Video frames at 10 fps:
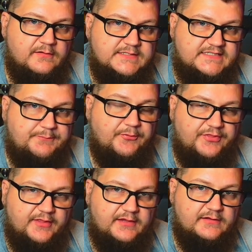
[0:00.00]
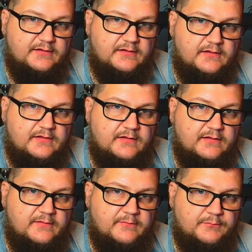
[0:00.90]
sympathy
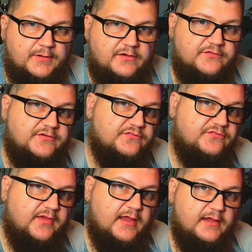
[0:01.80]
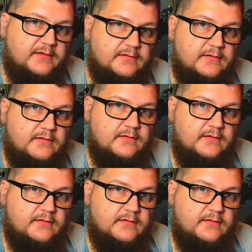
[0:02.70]
because they're saying,